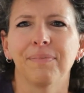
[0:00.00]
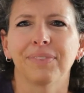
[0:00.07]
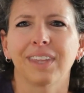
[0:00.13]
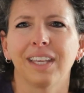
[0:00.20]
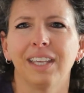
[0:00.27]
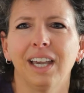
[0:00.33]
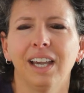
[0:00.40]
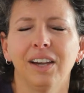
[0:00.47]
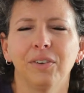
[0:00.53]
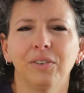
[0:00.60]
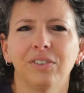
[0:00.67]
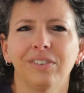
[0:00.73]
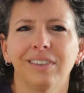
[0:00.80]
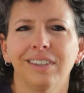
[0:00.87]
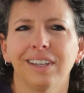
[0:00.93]

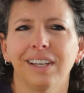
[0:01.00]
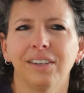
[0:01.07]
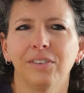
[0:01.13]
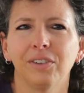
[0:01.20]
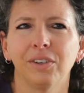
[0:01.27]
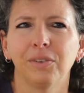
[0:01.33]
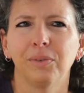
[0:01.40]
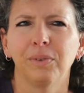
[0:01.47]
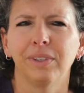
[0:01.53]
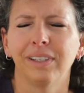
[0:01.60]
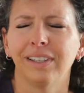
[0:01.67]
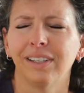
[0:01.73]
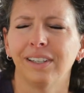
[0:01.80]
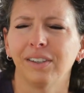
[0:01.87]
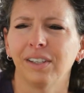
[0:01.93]
yeah, I don't know,
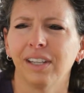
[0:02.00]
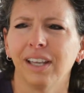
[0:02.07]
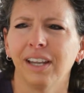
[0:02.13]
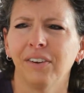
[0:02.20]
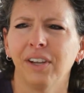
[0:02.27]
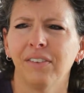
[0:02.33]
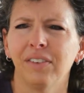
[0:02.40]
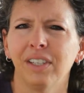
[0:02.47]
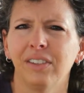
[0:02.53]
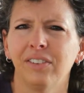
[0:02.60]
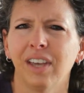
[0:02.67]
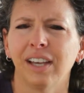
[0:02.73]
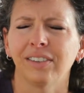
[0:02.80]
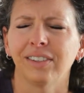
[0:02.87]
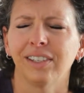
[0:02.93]
I don't have an
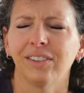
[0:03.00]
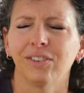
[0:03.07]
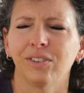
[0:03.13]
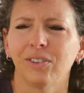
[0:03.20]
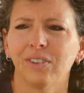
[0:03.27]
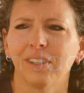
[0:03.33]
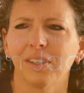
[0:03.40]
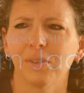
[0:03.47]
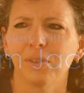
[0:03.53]
exact answer to that